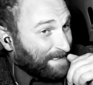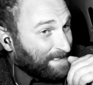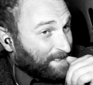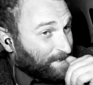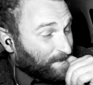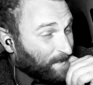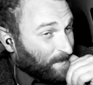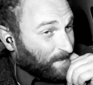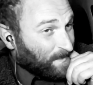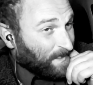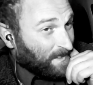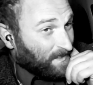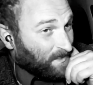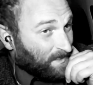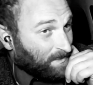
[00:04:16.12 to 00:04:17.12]
either
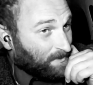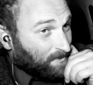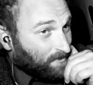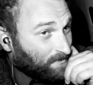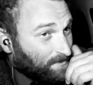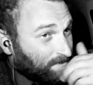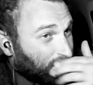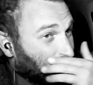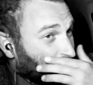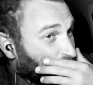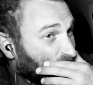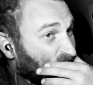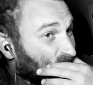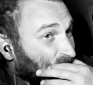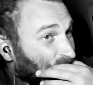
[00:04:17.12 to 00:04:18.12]
Arcata or
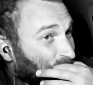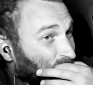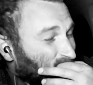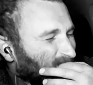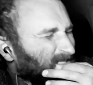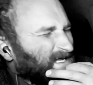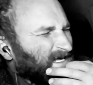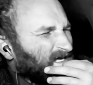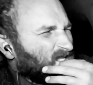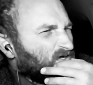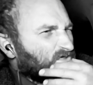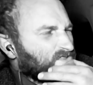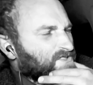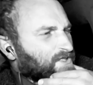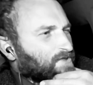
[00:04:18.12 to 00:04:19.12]
Eureka, or yeah,
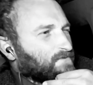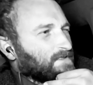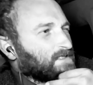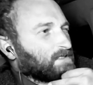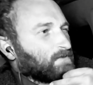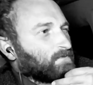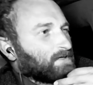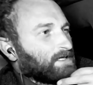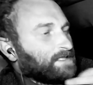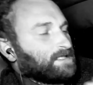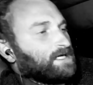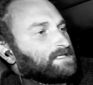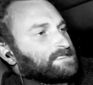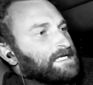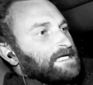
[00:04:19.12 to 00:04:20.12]
it was Eureka where I
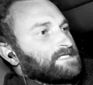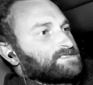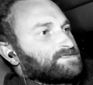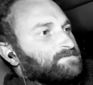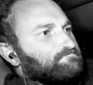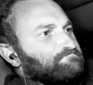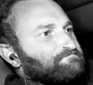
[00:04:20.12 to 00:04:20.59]
got gas.